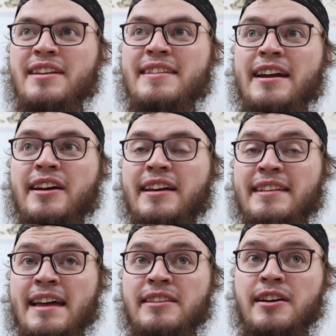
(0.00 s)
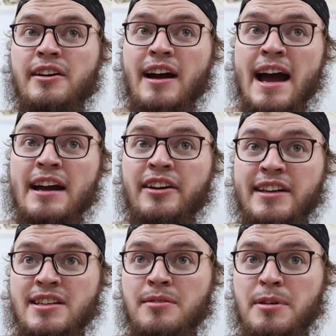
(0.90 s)
that their hiring
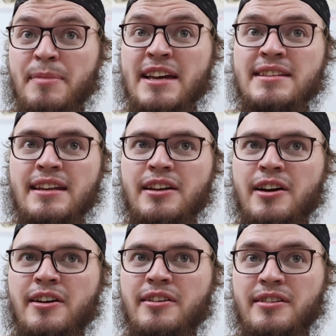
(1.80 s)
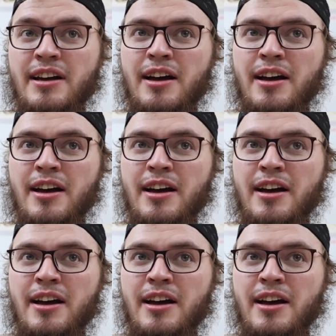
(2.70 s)
is going to be based on their